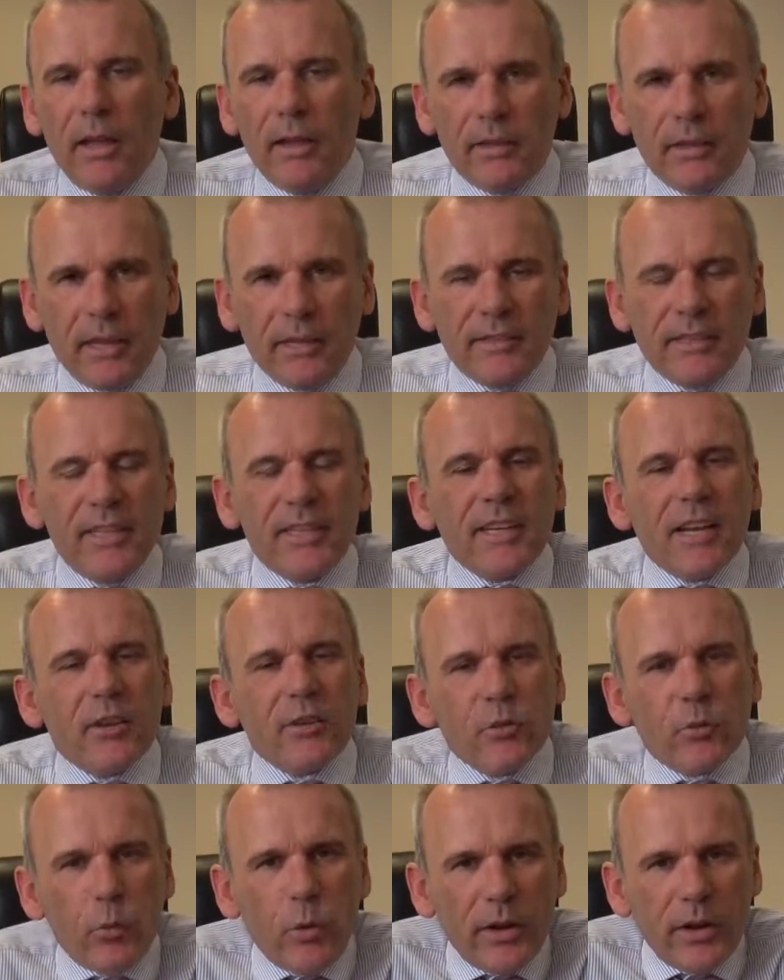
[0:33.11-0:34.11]
Get details
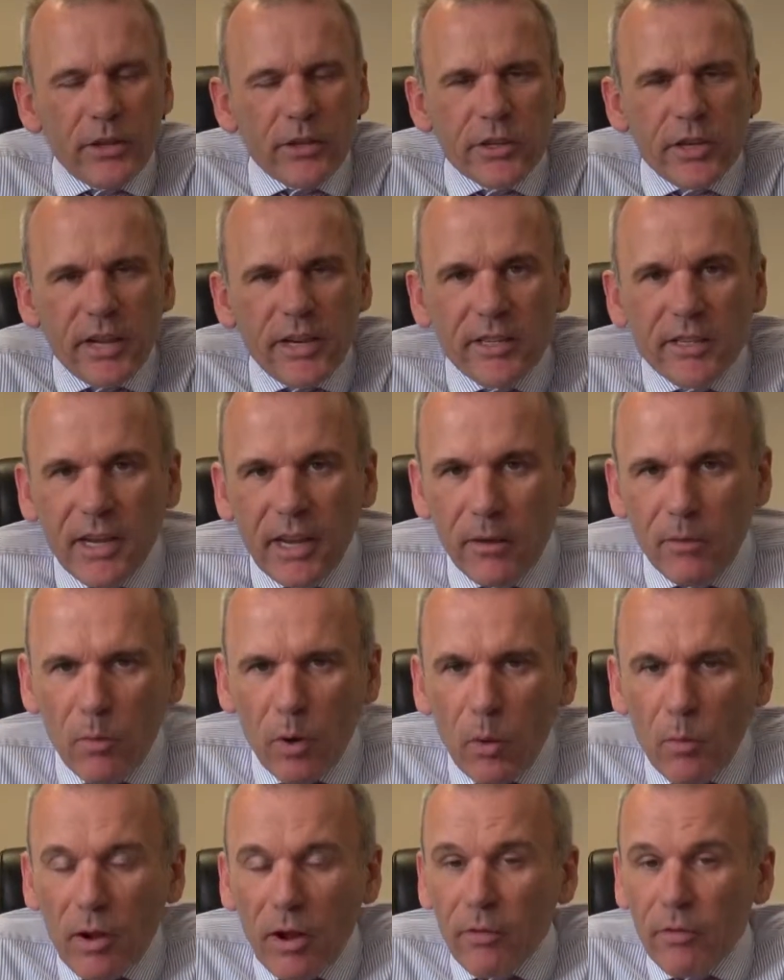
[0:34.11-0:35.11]
of witnesses, get your
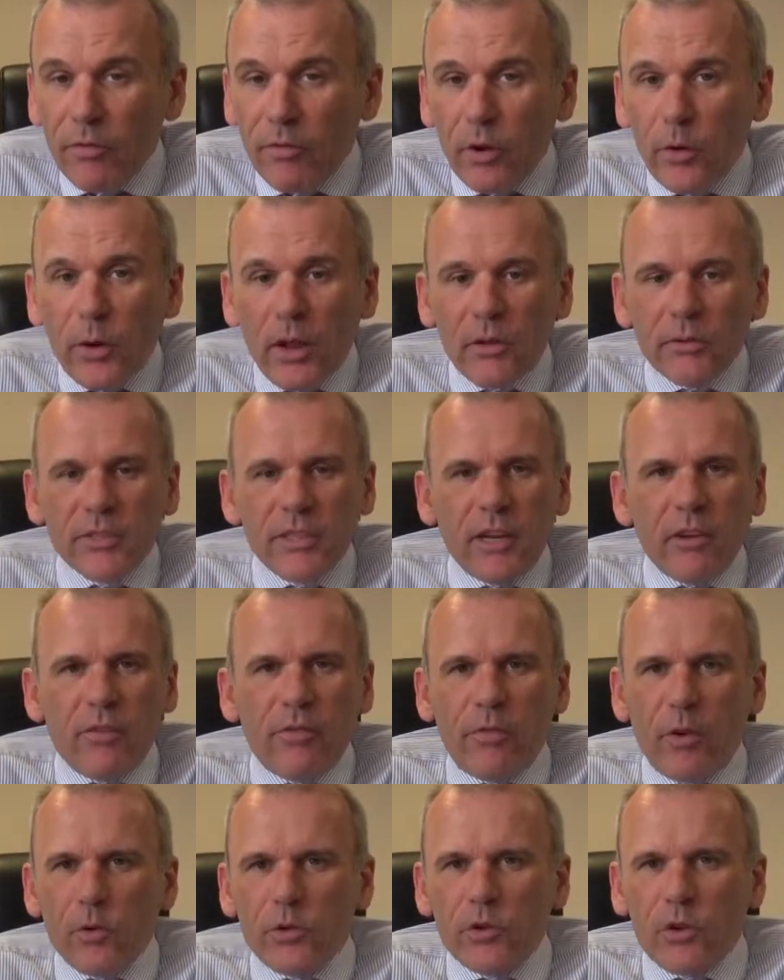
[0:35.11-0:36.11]
mobile phone out, take
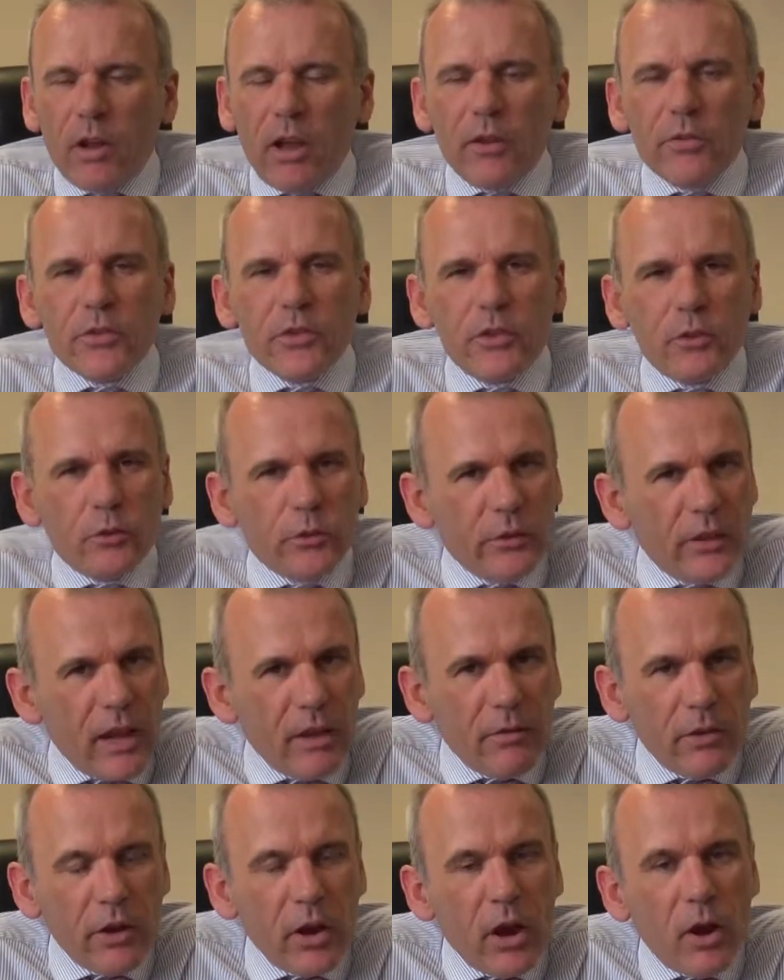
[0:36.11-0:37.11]
photographs, so you'll
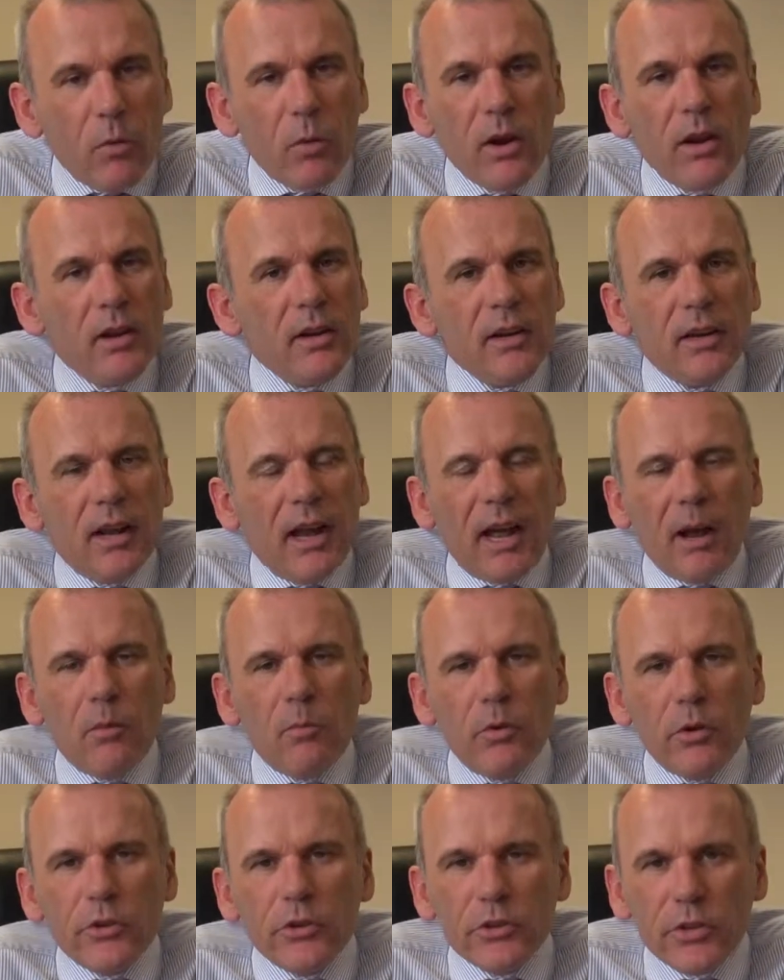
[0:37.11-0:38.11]
never know how
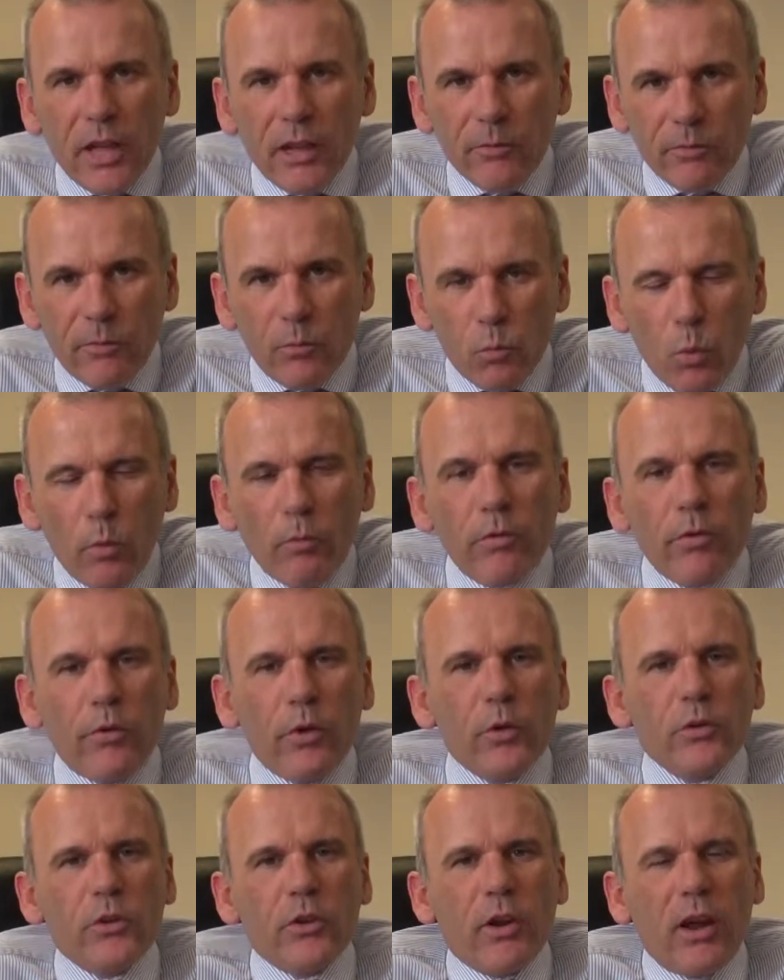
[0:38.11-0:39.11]
much that one
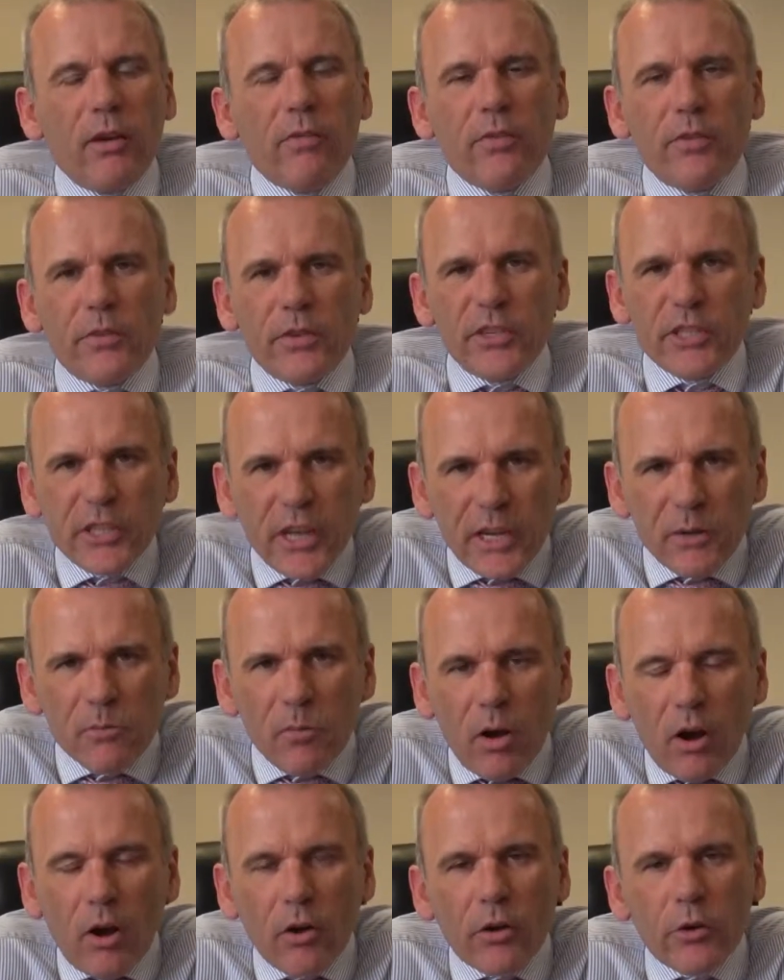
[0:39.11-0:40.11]
photograph of a skid
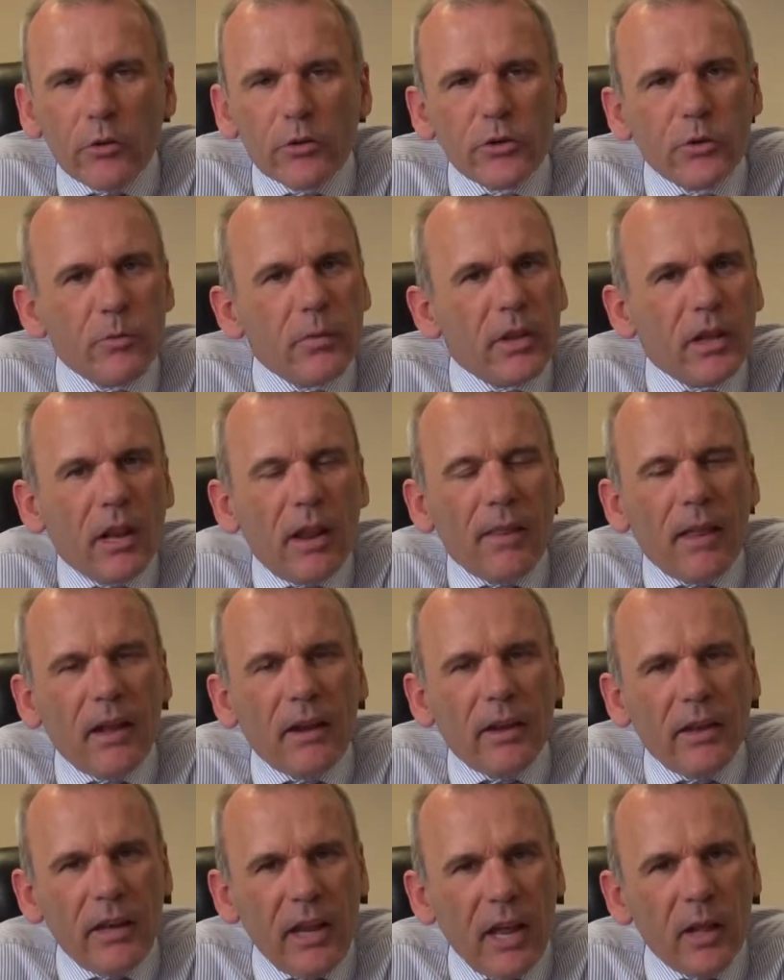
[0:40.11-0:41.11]
mark or something like
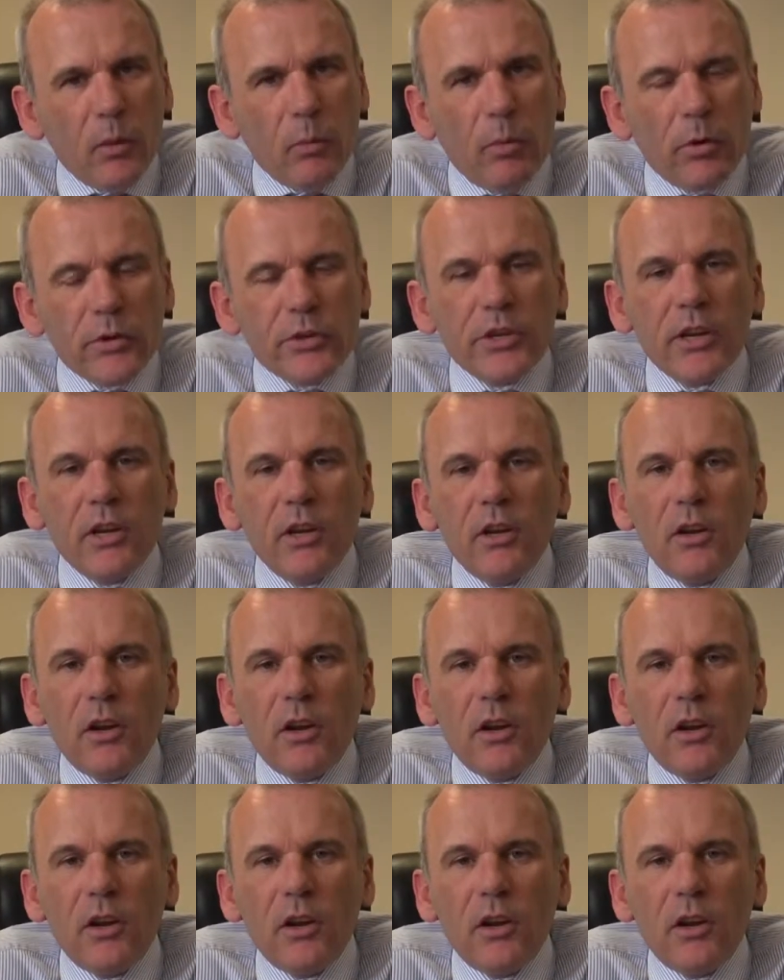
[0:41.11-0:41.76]
that can help us